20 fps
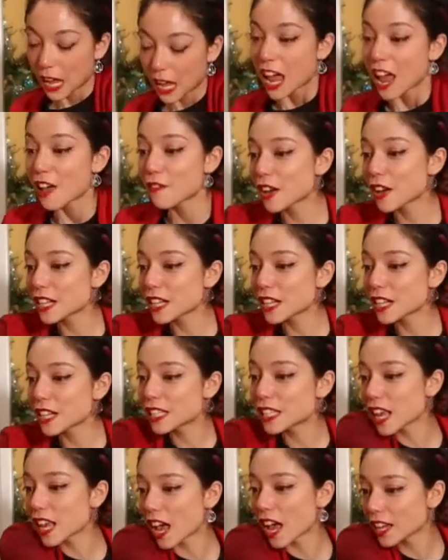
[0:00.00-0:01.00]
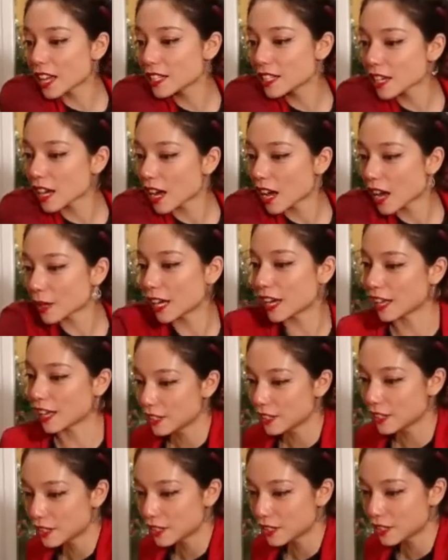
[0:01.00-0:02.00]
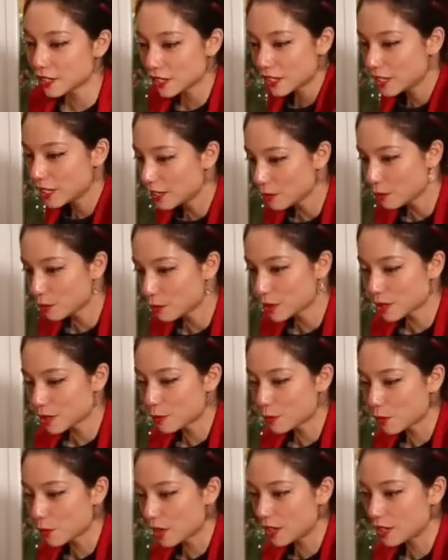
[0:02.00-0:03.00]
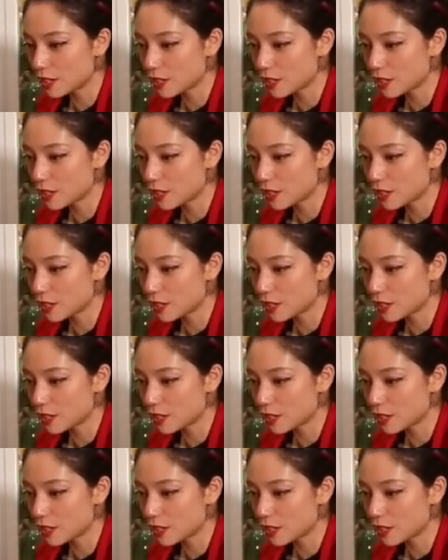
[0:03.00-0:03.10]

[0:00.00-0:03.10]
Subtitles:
If I signed a calendar, would someone want